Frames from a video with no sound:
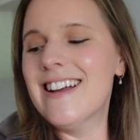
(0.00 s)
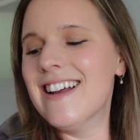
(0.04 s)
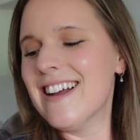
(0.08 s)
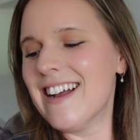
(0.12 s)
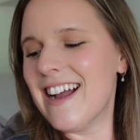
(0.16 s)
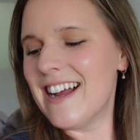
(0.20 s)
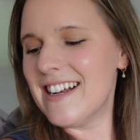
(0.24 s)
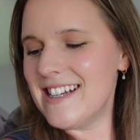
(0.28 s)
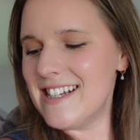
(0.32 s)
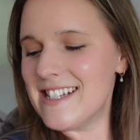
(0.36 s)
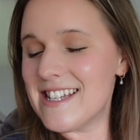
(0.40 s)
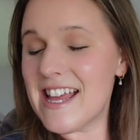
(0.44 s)

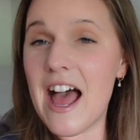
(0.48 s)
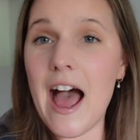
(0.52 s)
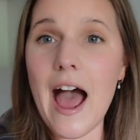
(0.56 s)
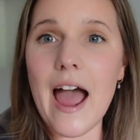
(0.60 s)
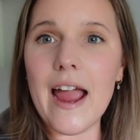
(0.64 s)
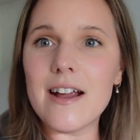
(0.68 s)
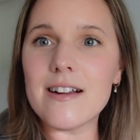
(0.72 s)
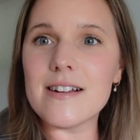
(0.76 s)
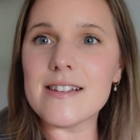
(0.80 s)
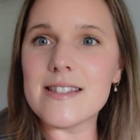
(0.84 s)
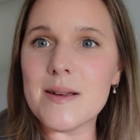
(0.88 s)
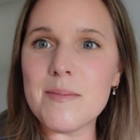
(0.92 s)
I need to
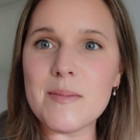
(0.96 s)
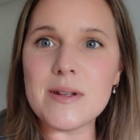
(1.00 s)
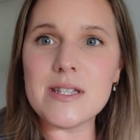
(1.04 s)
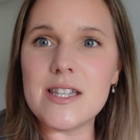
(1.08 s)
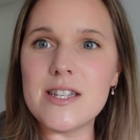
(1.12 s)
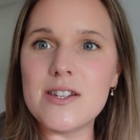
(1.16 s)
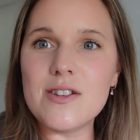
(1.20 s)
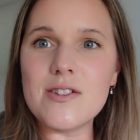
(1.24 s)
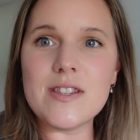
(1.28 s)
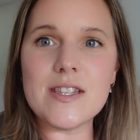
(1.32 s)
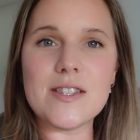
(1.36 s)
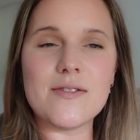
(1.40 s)
hire someone
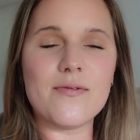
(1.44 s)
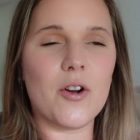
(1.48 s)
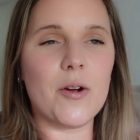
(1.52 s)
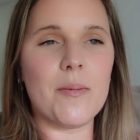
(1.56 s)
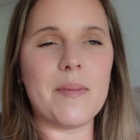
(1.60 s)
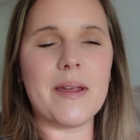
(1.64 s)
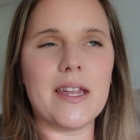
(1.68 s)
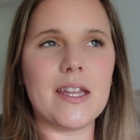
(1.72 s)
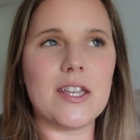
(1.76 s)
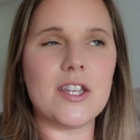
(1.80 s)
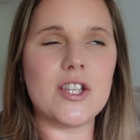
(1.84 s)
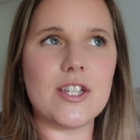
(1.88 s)
to do this for
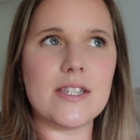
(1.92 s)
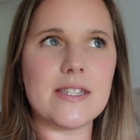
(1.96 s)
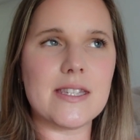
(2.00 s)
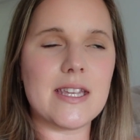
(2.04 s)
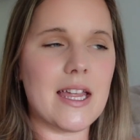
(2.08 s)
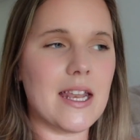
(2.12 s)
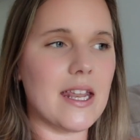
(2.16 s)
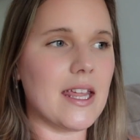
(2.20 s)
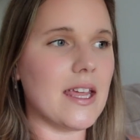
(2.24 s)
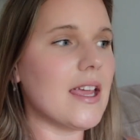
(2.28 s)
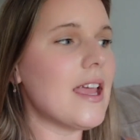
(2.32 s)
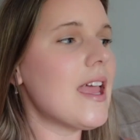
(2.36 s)
me. Just
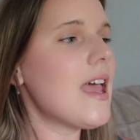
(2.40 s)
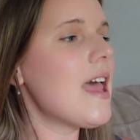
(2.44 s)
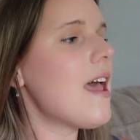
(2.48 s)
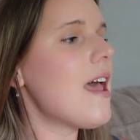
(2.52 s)
kidding.